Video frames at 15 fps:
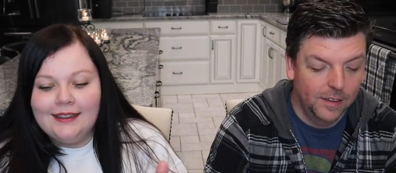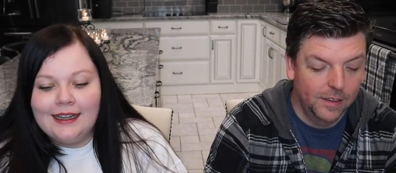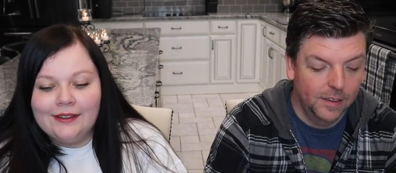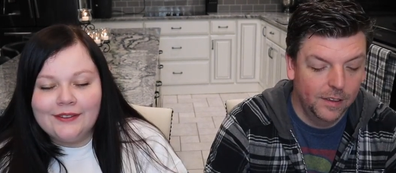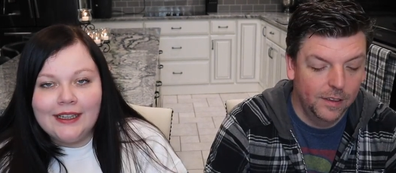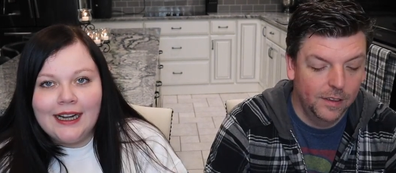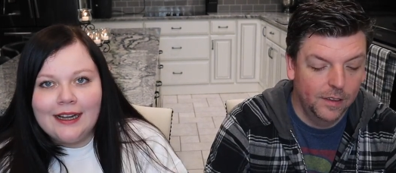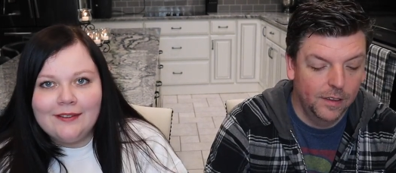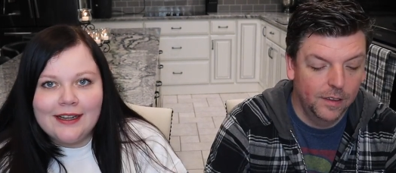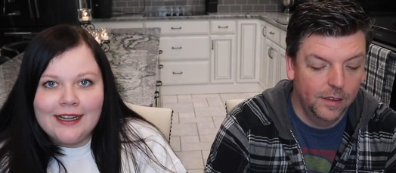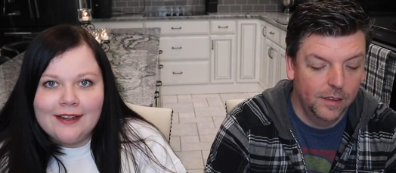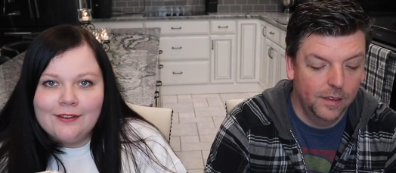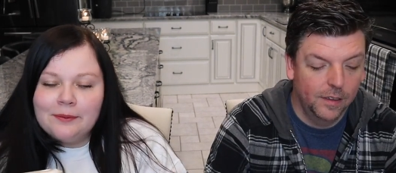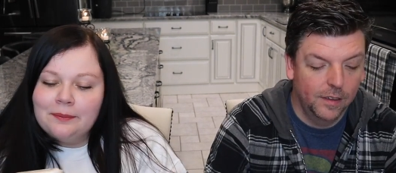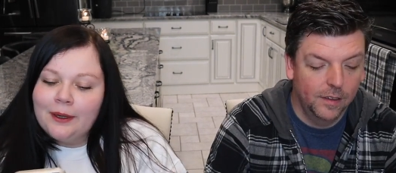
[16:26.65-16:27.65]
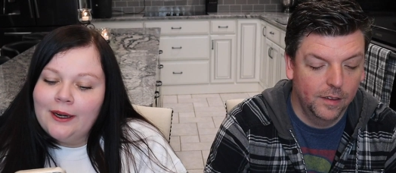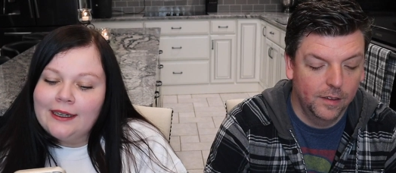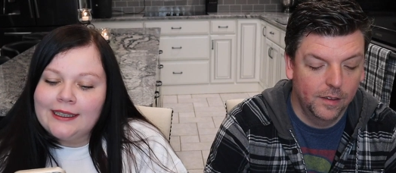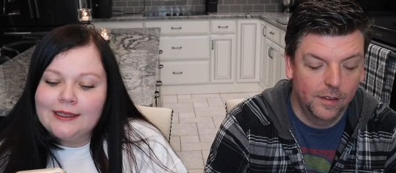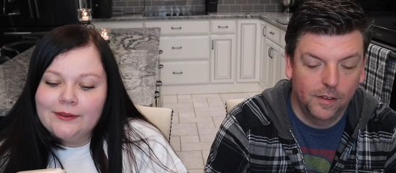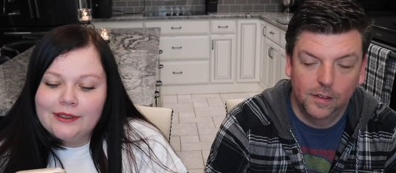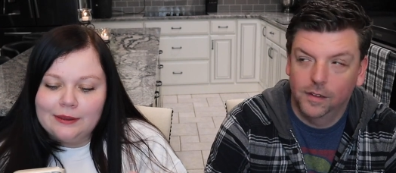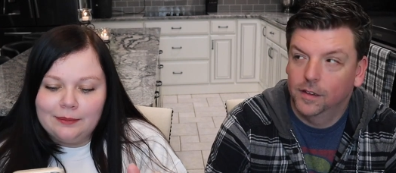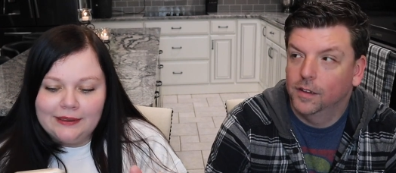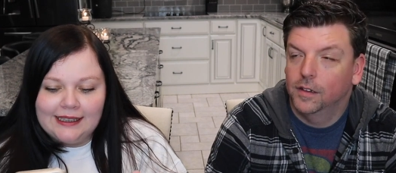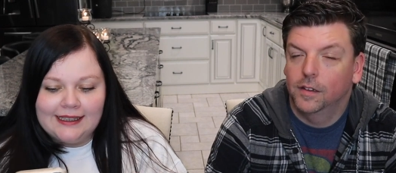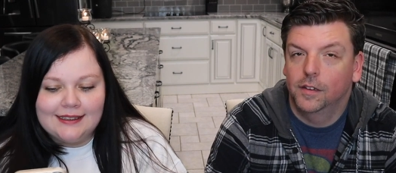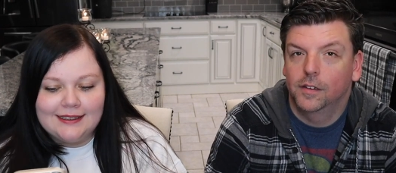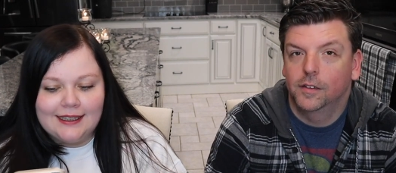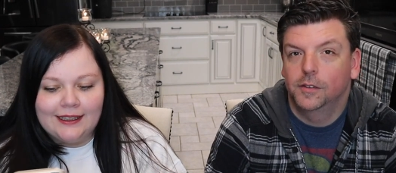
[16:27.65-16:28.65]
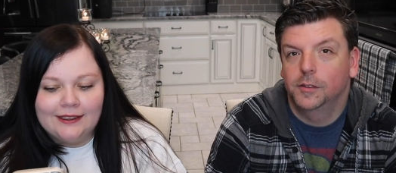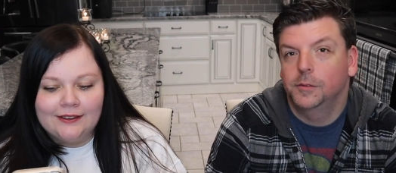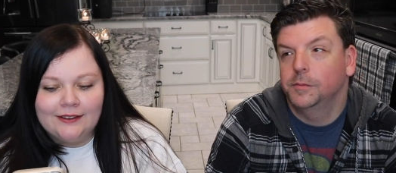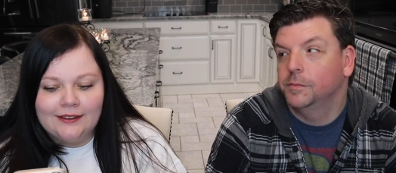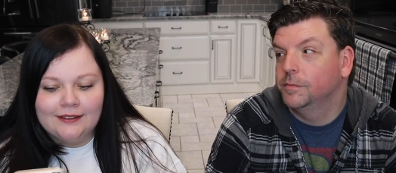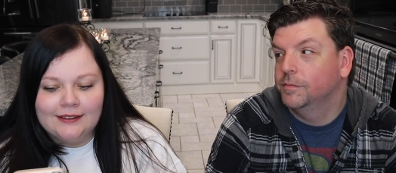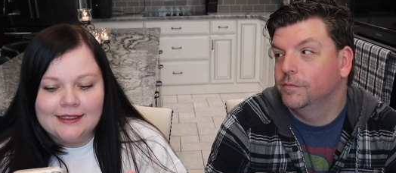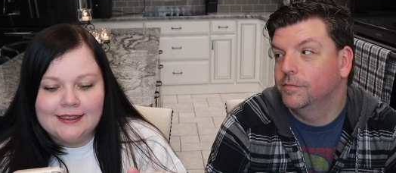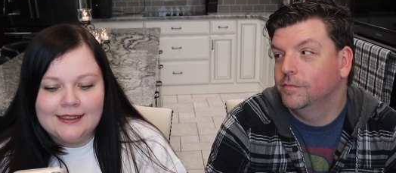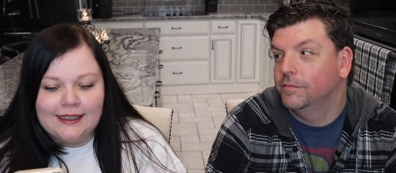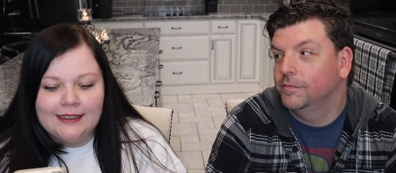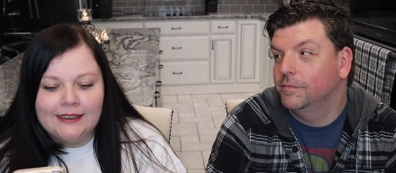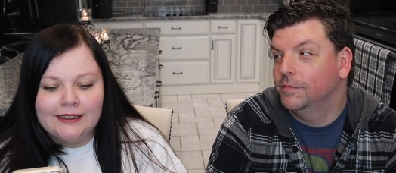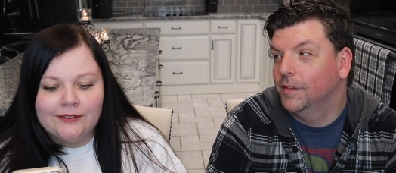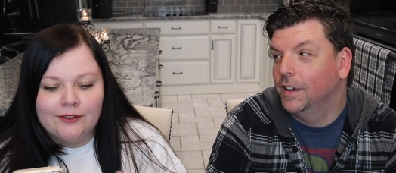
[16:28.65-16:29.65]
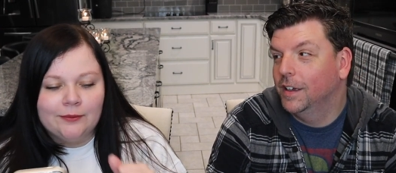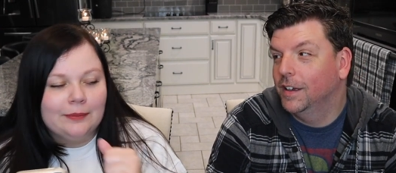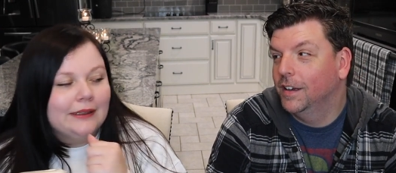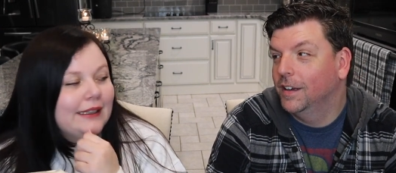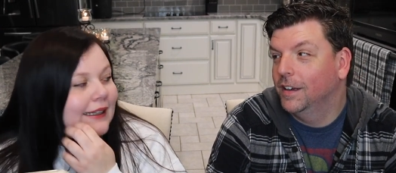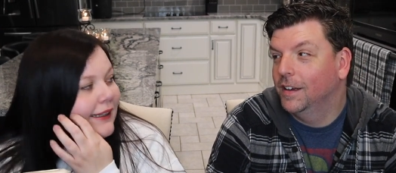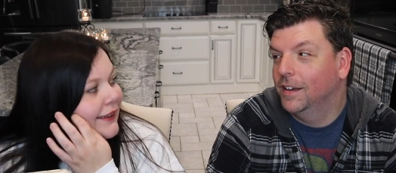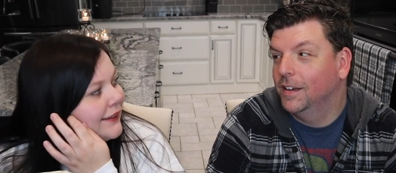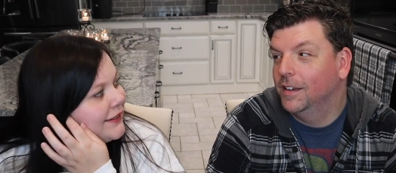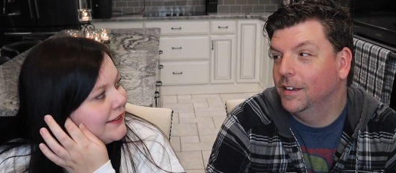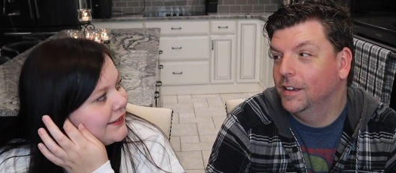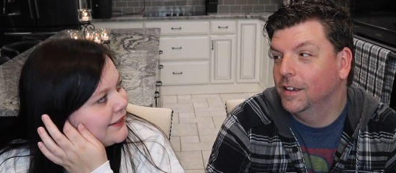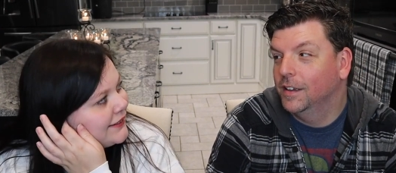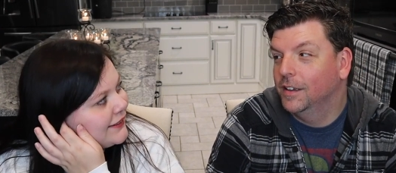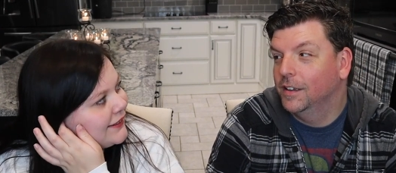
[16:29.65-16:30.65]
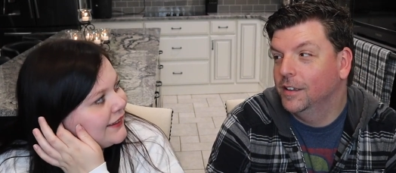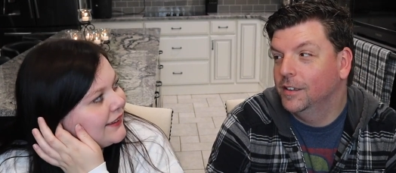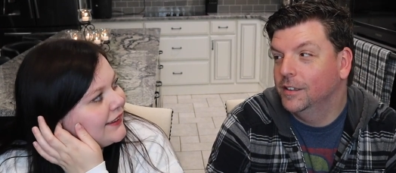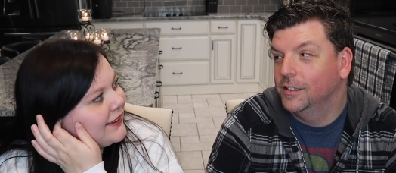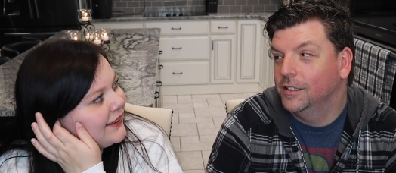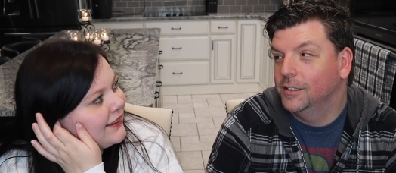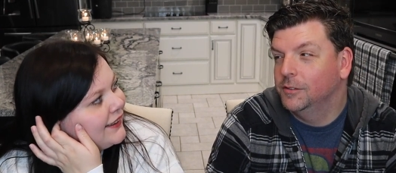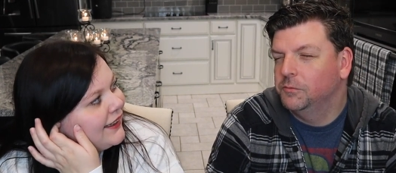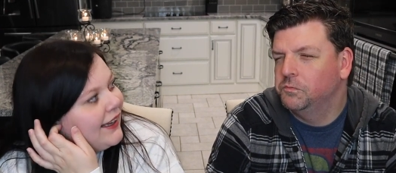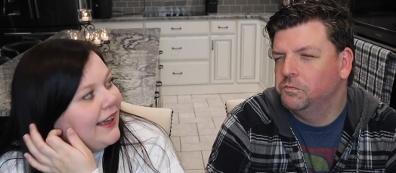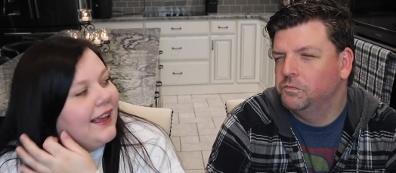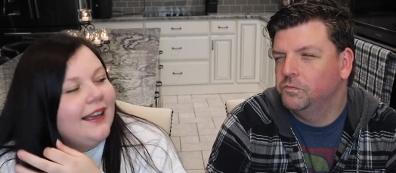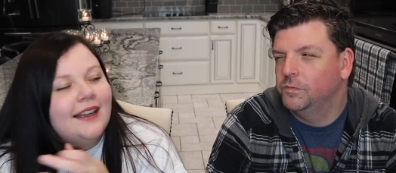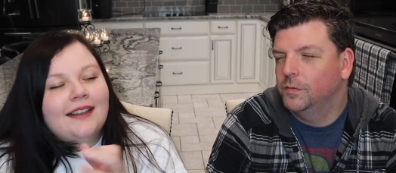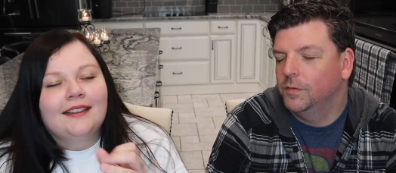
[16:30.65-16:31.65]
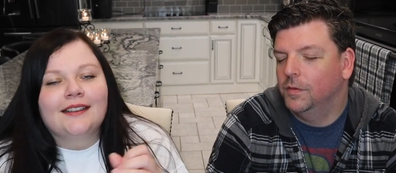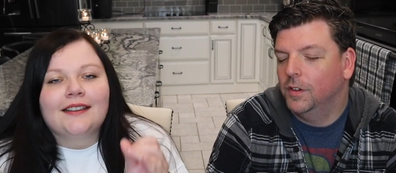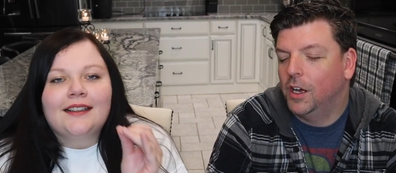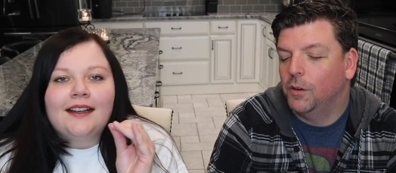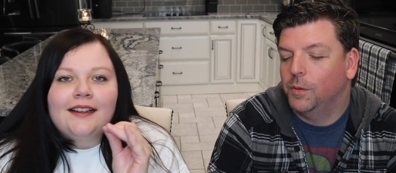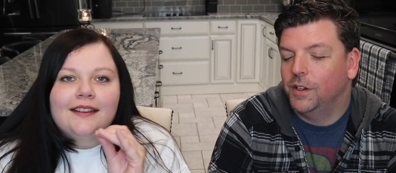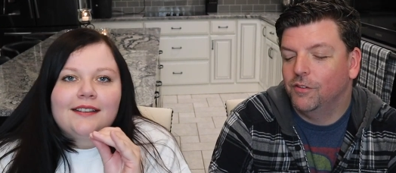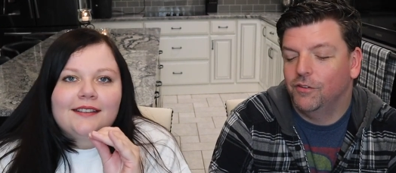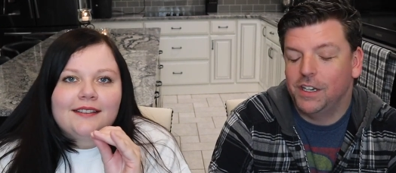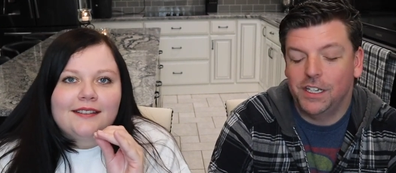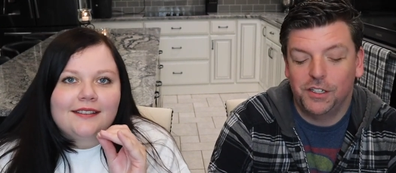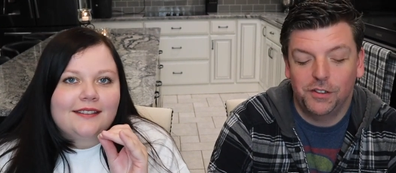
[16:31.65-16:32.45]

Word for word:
Speaker 1: Never have I ever bargained with a plant seller on the sale of a plant. And
Speaker 2: oh, we we